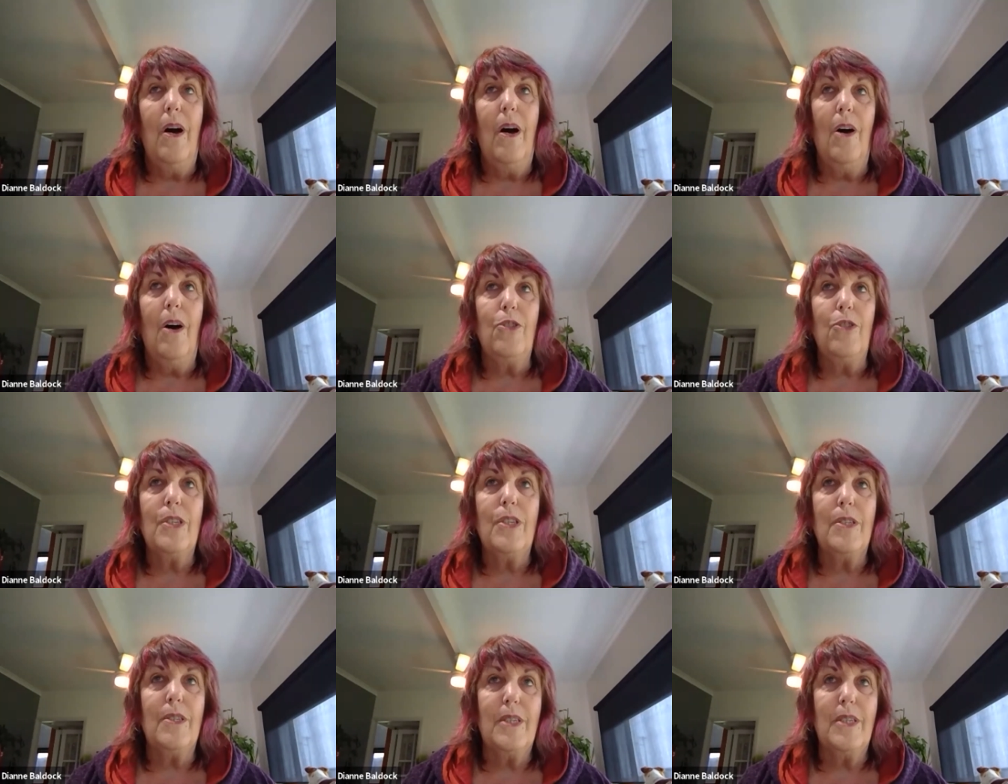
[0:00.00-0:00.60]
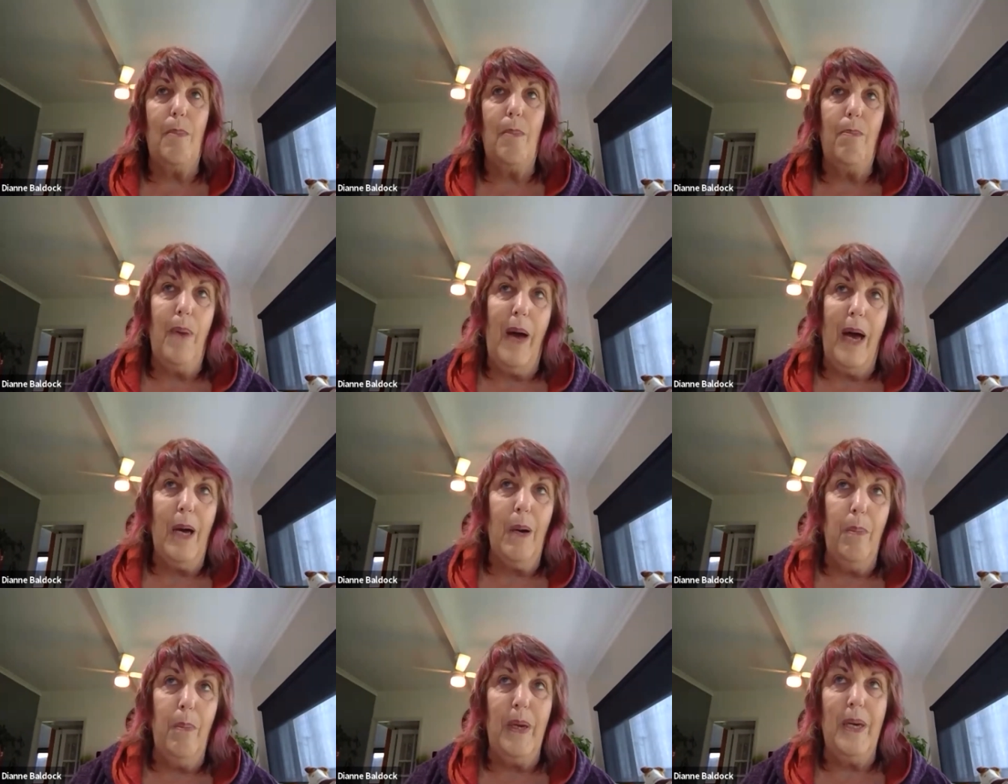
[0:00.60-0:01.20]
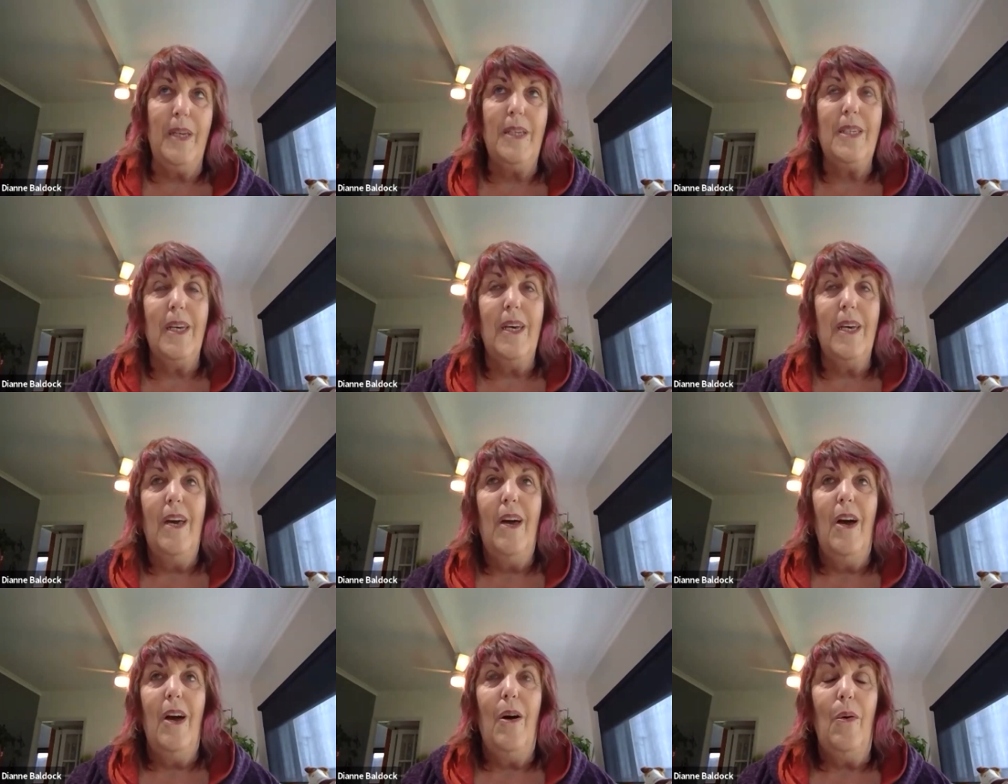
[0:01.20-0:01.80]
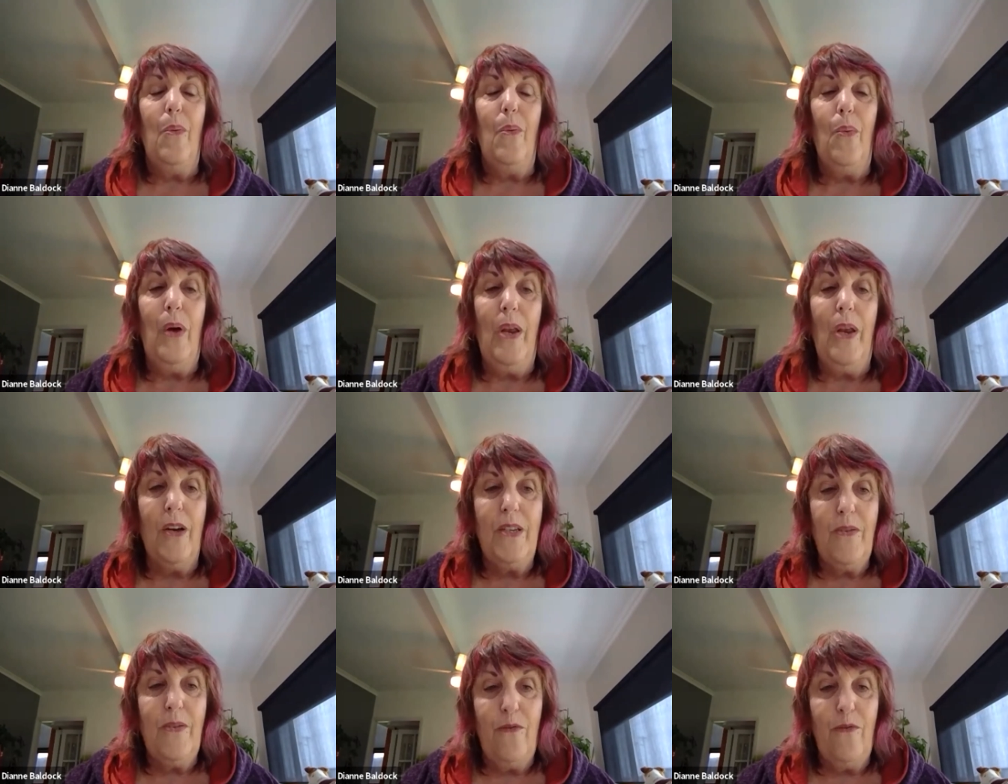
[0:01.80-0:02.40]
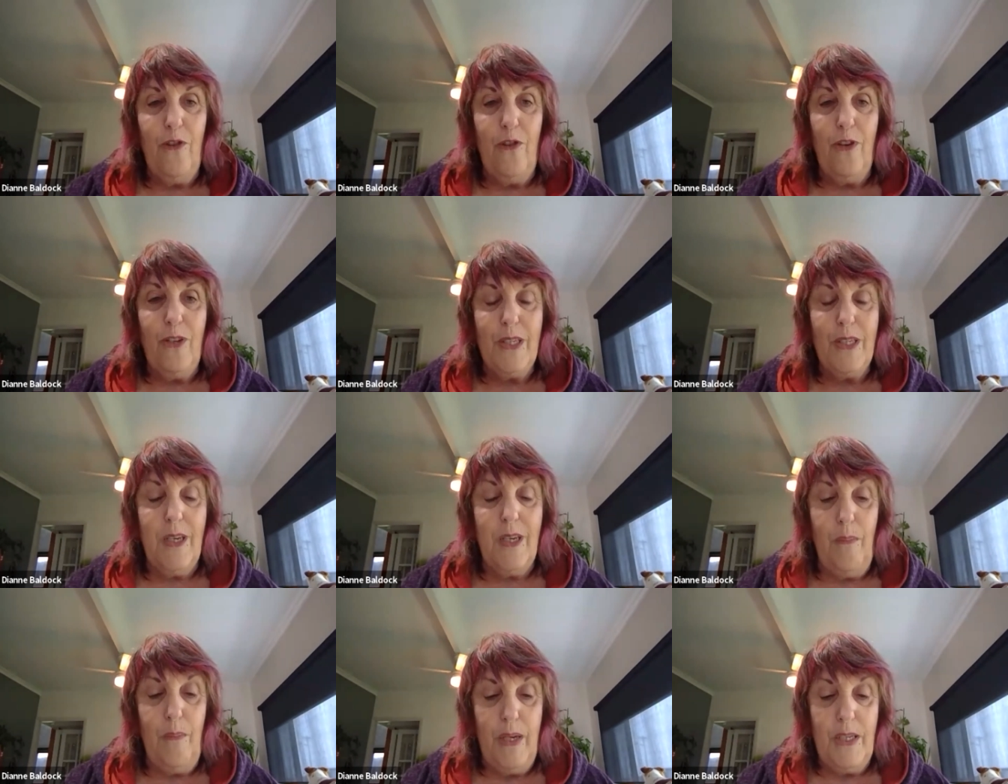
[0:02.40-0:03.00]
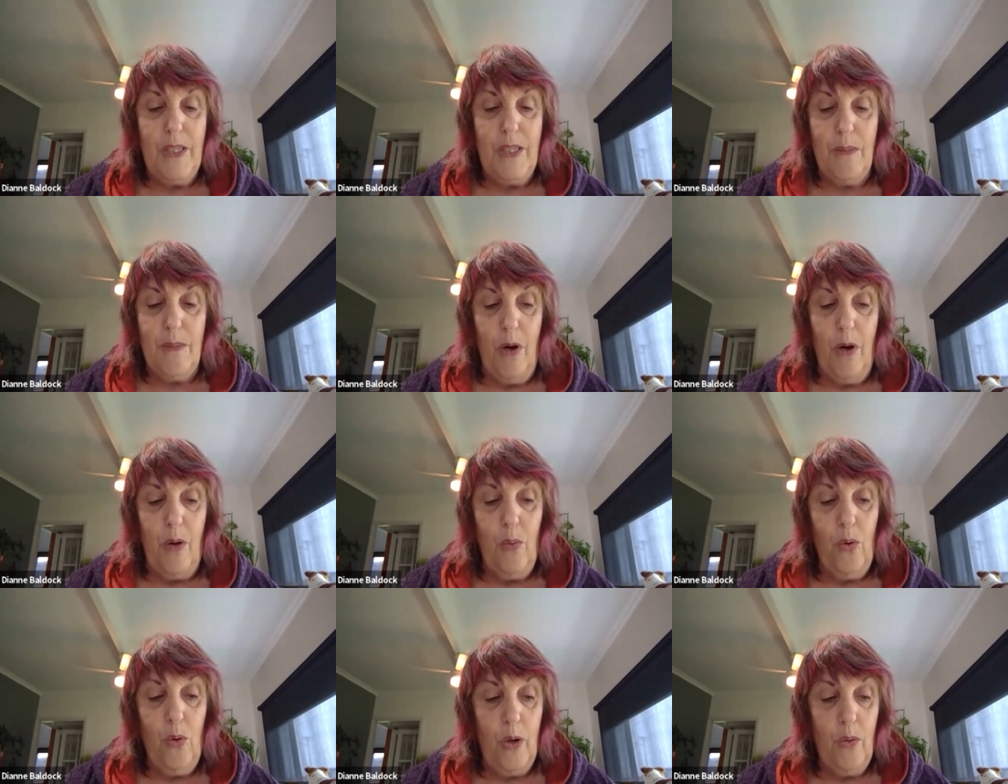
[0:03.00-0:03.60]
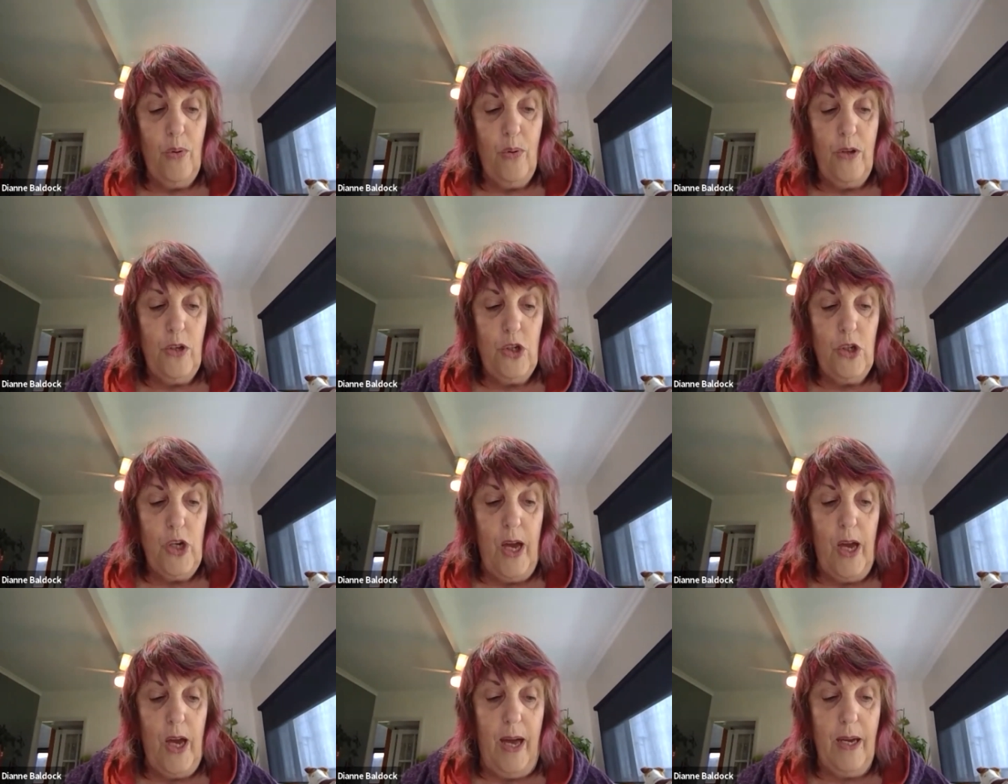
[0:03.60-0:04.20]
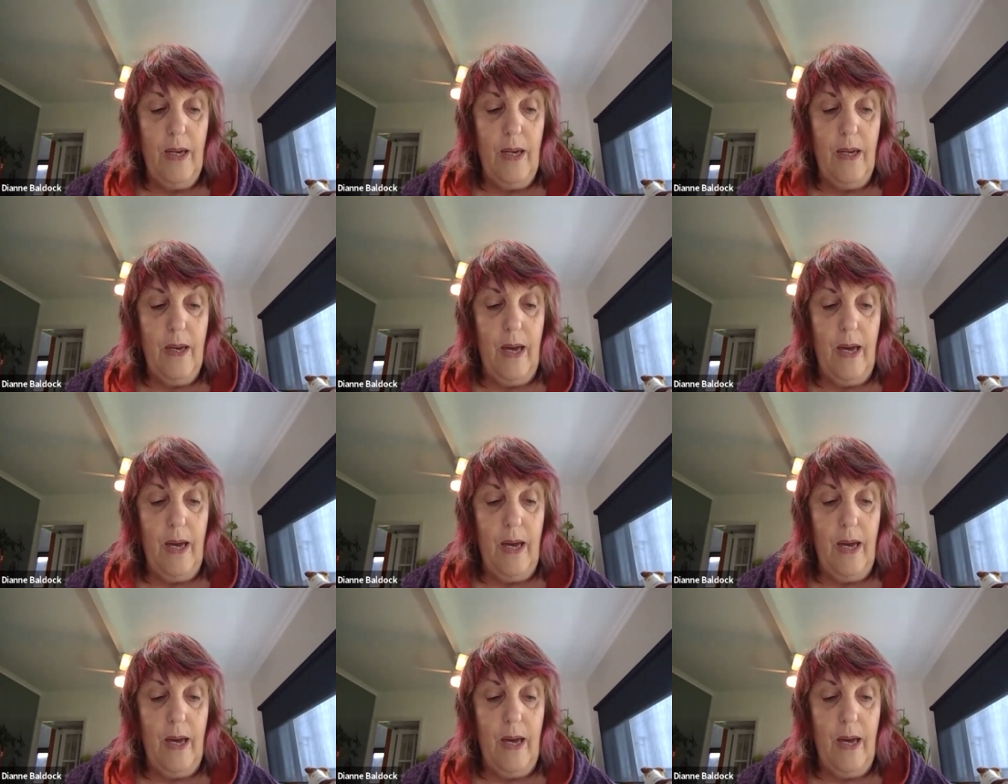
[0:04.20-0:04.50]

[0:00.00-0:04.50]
just step back a bit. When I first commenced my work with CHAC,